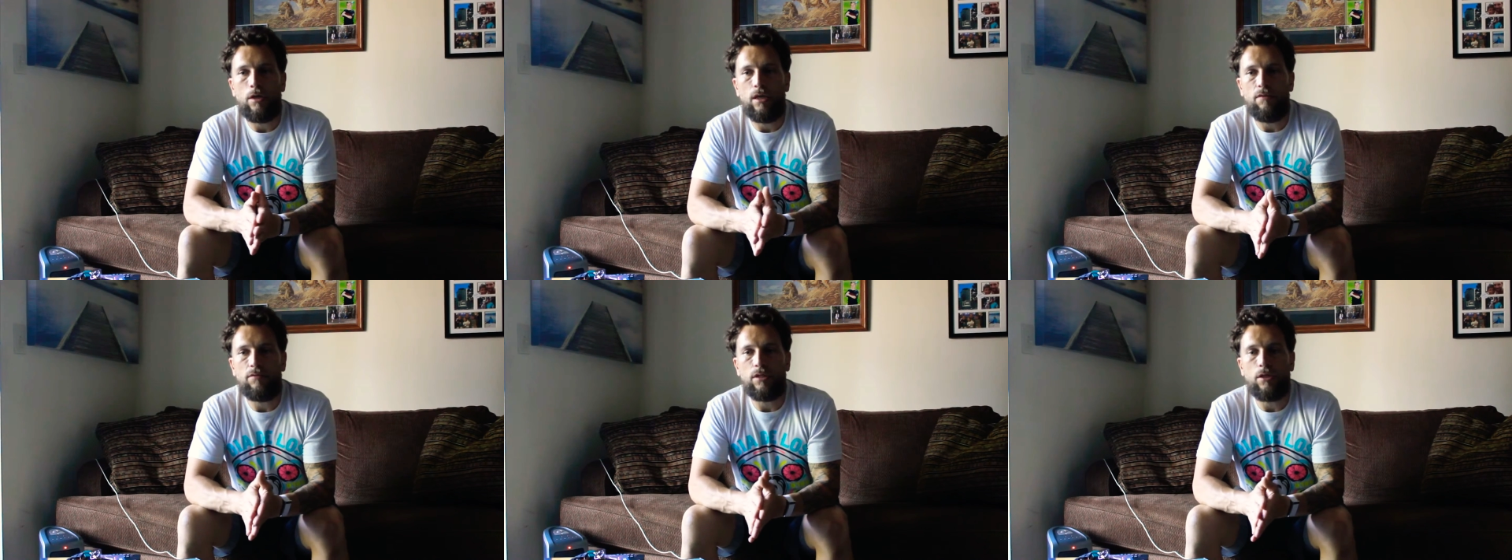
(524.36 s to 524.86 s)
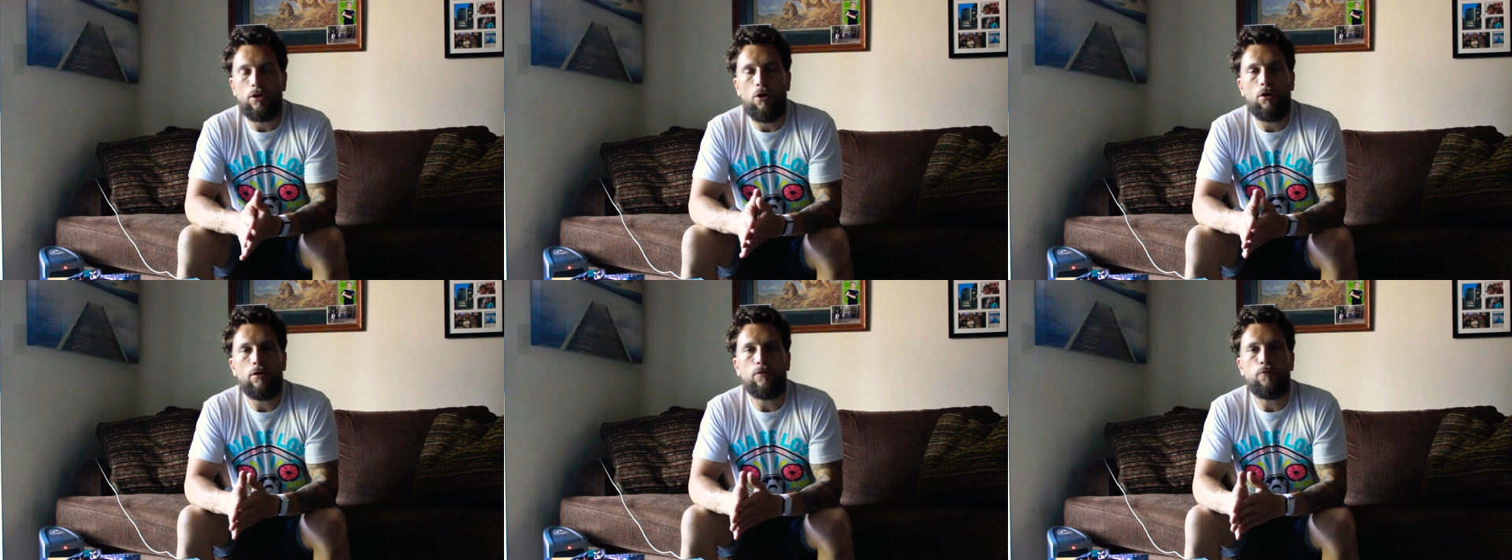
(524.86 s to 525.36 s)
gifts and
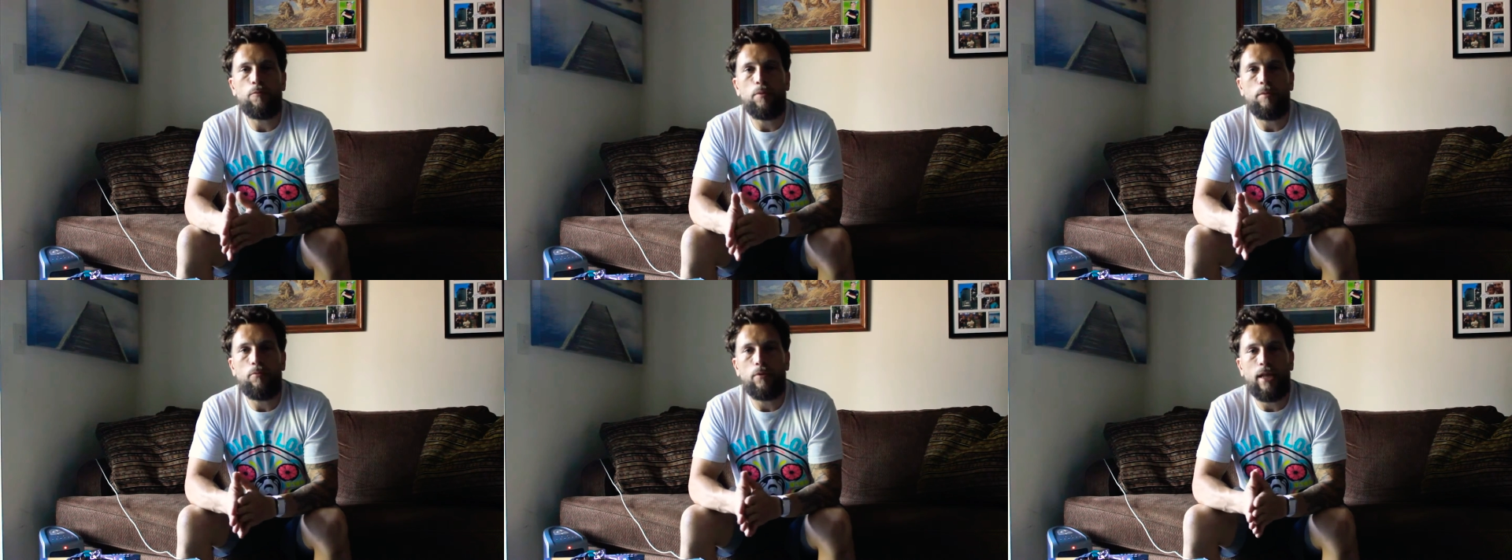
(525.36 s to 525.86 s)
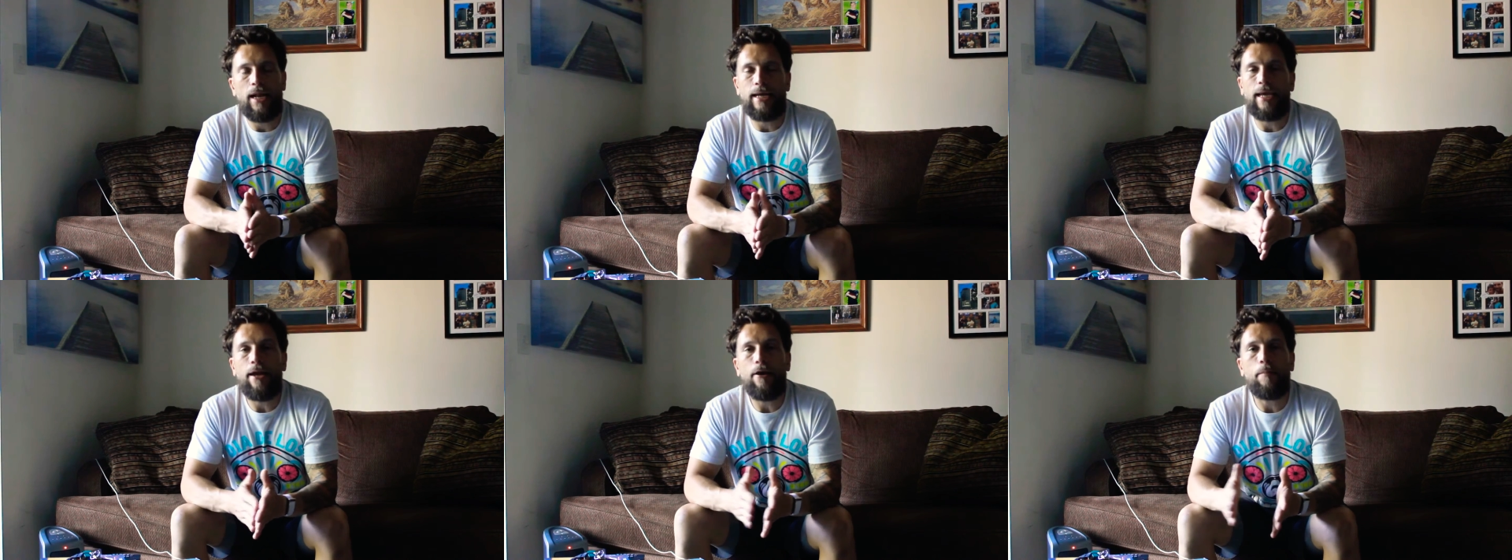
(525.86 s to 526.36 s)
cards for people that I
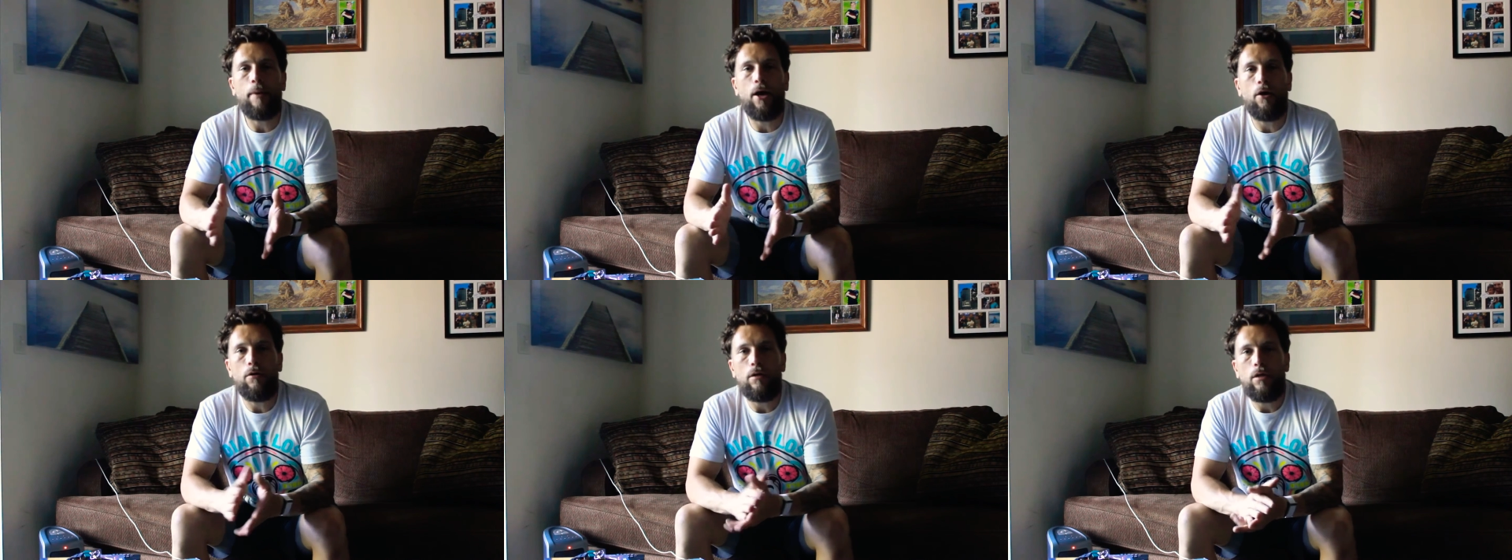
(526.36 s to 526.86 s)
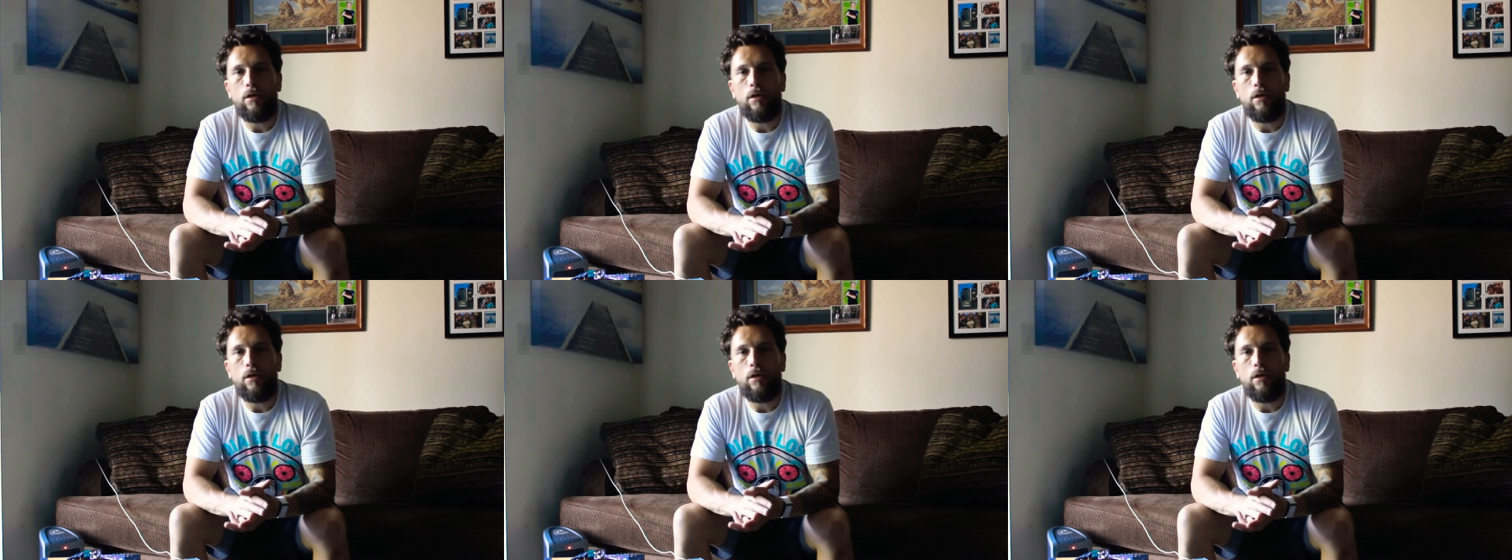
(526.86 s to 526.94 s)
care about.